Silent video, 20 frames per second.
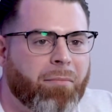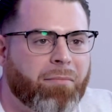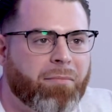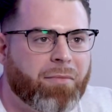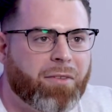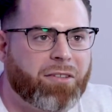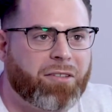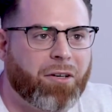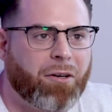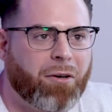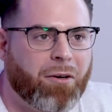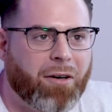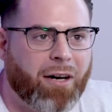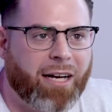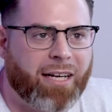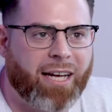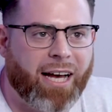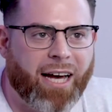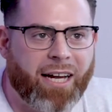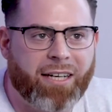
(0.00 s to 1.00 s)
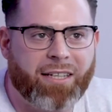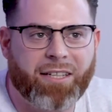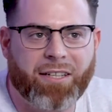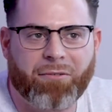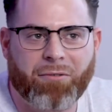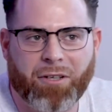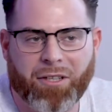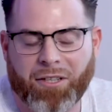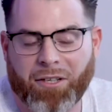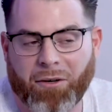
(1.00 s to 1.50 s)
So I kind of didn't
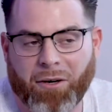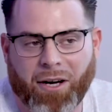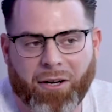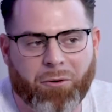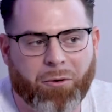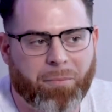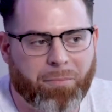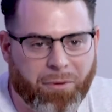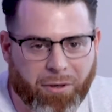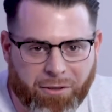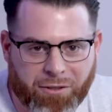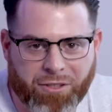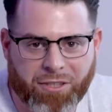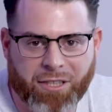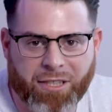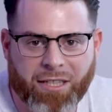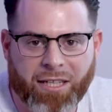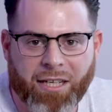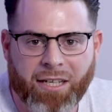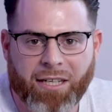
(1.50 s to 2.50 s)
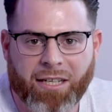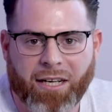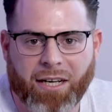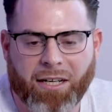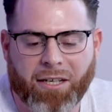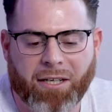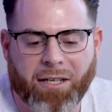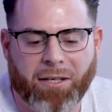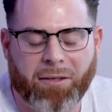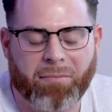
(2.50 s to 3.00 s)
really know how to approach it.
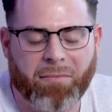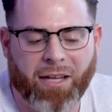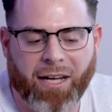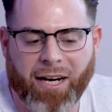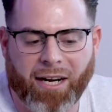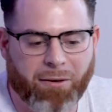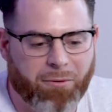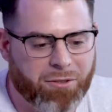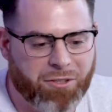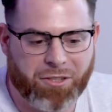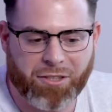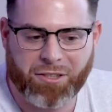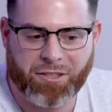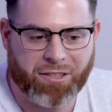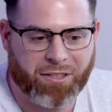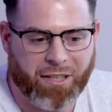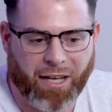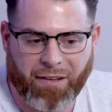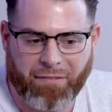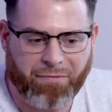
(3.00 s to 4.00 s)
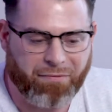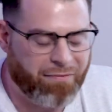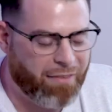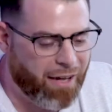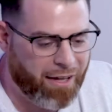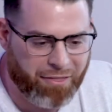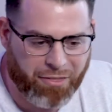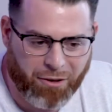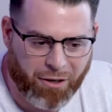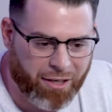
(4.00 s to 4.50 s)
And I was just,
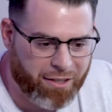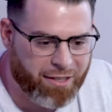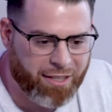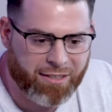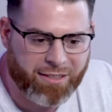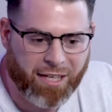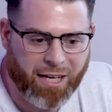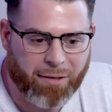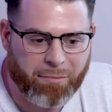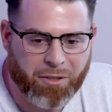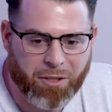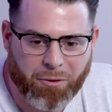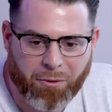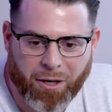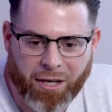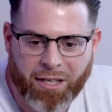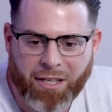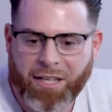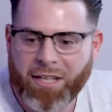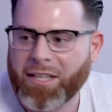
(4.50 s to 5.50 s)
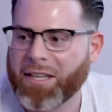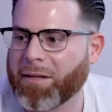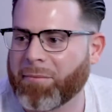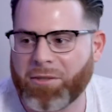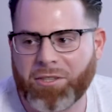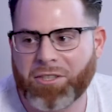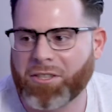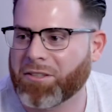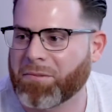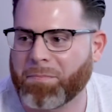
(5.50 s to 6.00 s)
I thought at that time, you know what? Let me
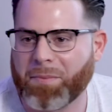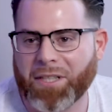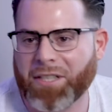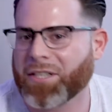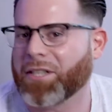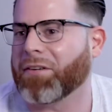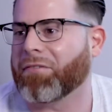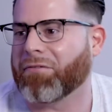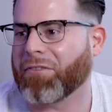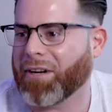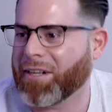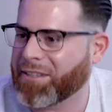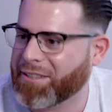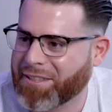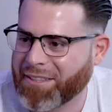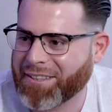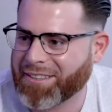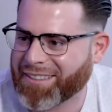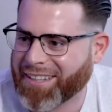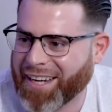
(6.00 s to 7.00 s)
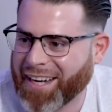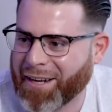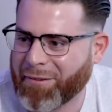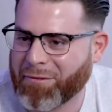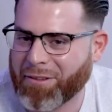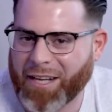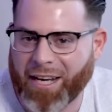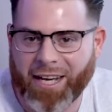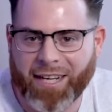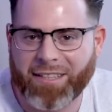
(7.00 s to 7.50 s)
just be a good friend to this guy,
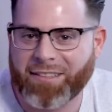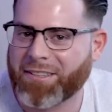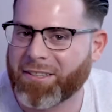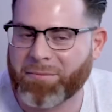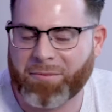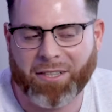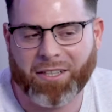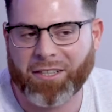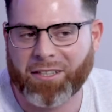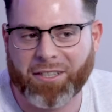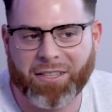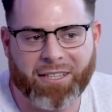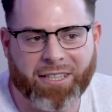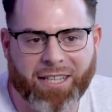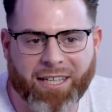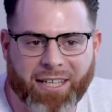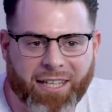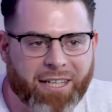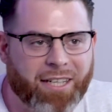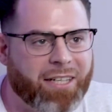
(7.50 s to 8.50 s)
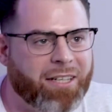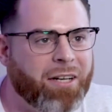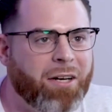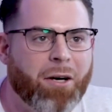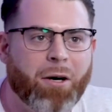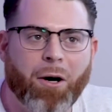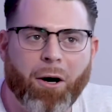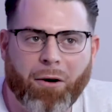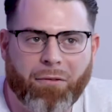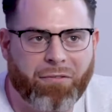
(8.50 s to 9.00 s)
Vlad. He seems like a good kid, and
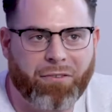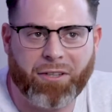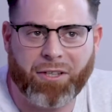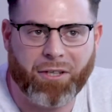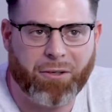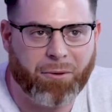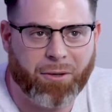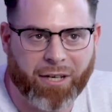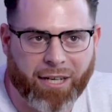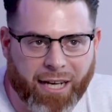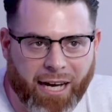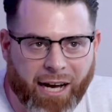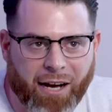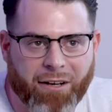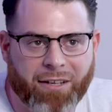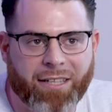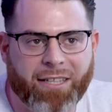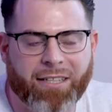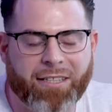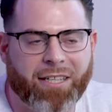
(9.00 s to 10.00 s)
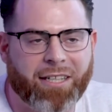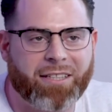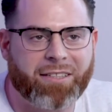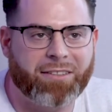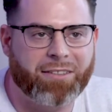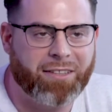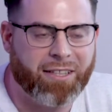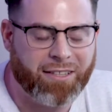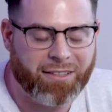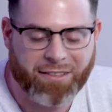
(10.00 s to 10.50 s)
hopefully it'll work out.
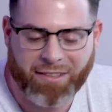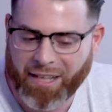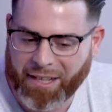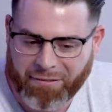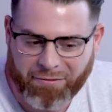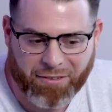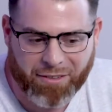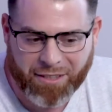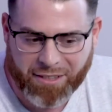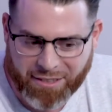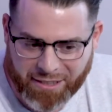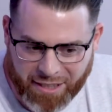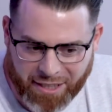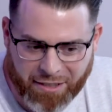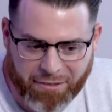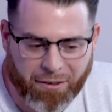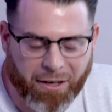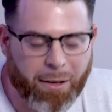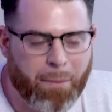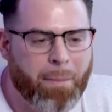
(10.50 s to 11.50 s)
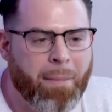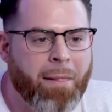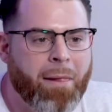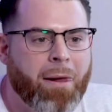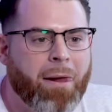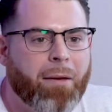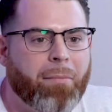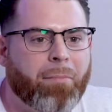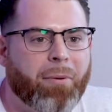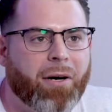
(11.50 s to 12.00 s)
And thankfully it did, right?
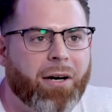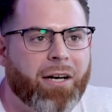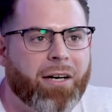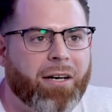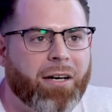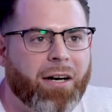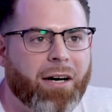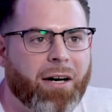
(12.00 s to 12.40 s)
But